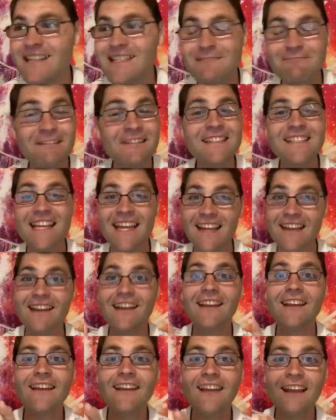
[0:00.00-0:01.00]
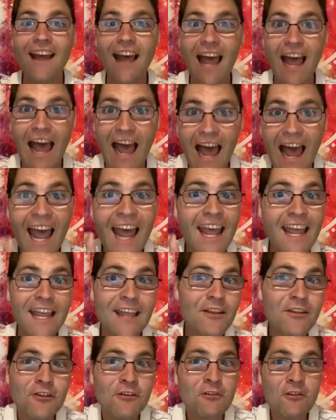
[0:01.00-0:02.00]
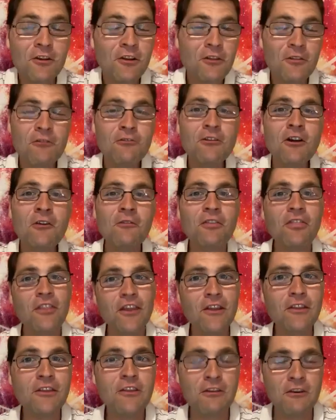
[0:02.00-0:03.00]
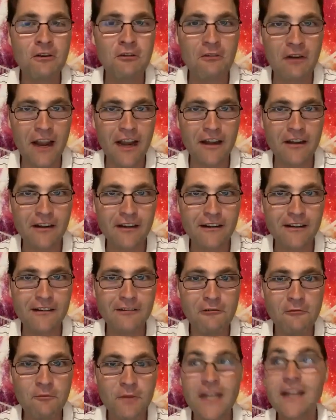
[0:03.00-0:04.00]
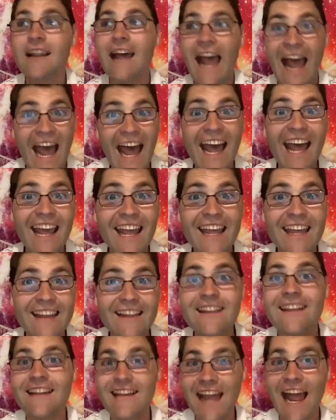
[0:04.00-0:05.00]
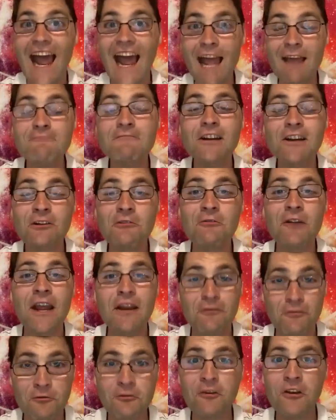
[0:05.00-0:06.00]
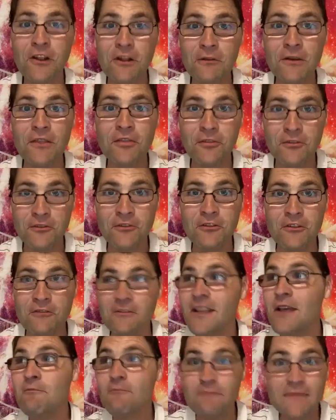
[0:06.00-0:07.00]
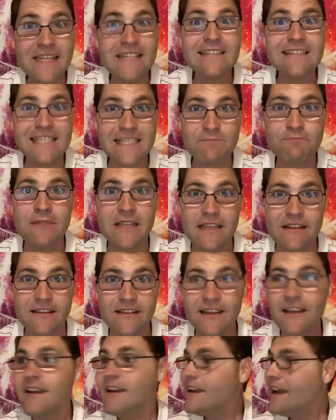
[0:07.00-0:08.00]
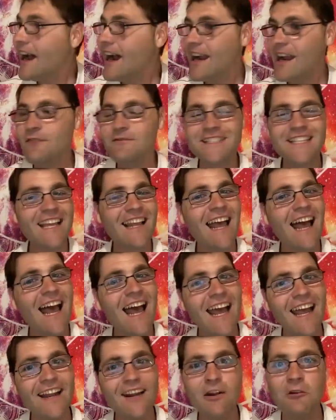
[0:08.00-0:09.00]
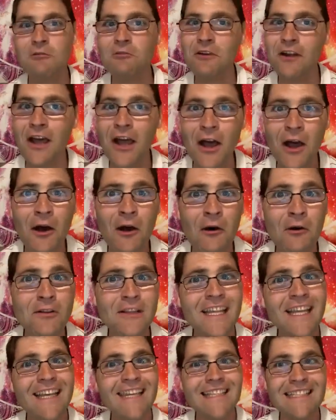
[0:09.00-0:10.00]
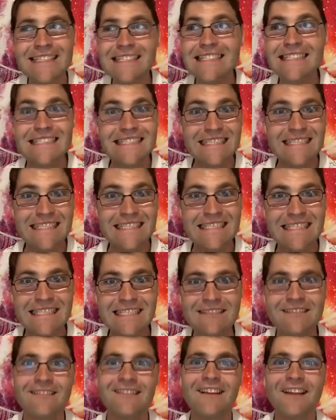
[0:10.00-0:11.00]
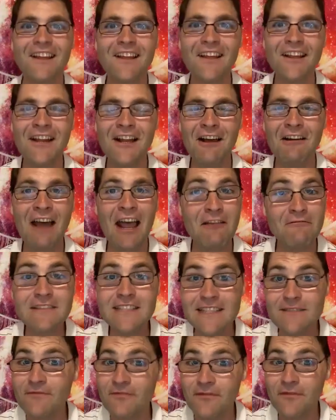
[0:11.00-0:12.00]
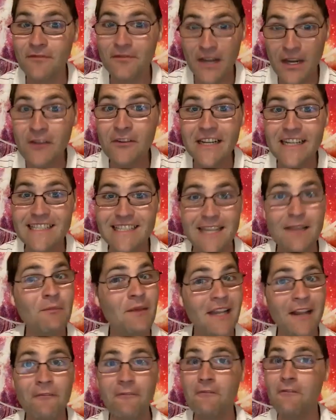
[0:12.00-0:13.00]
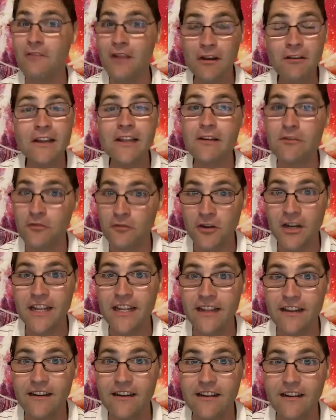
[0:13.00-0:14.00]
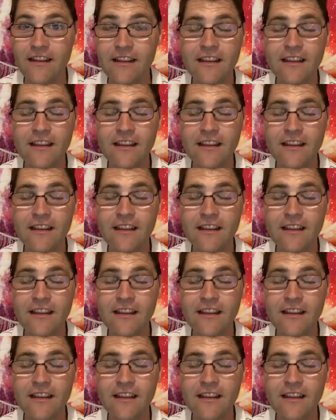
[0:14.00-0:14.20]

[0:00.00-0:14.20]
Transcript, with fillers: And Spirit's like, I you're you don't think you're a writer, but I I'm gonna write for you and through you. Let me speak. And I was like, I don't know, like this is, uh. you know, I was very timid and very afraid.